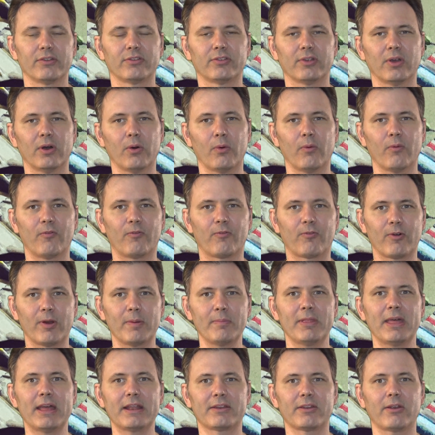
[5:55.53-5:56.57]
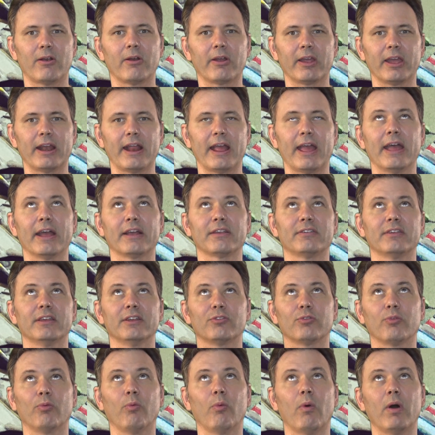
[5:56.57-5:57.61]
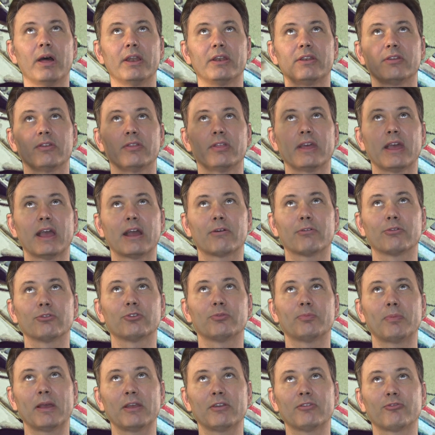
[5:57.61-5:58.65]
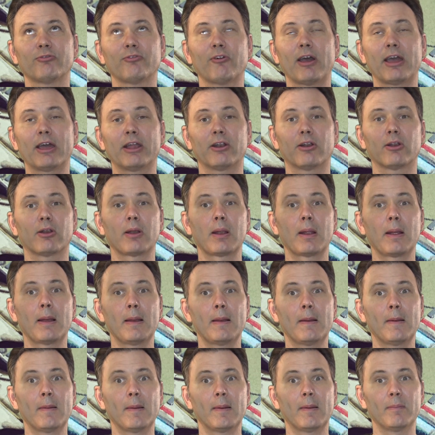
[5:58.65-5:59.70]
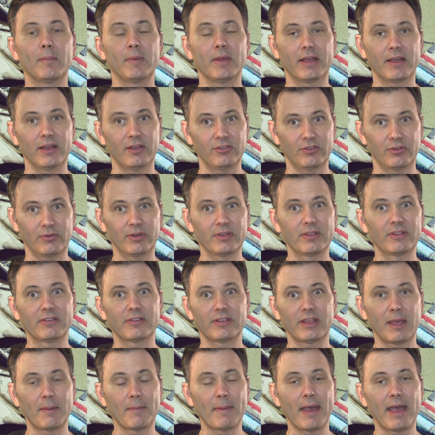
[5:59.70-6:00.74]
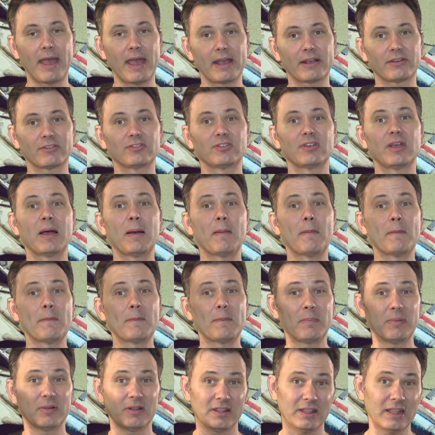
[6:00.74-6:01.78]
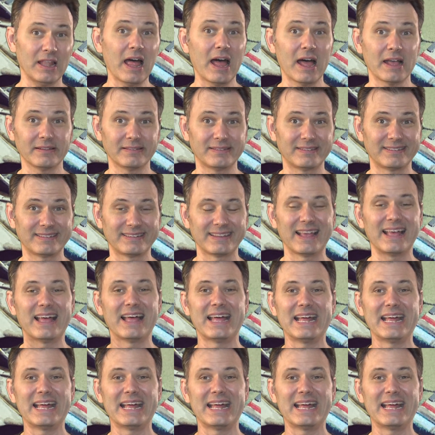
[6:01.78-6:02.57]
So from that target hex, it's 1 to the aerospace fighter, because you're in the same hex, plus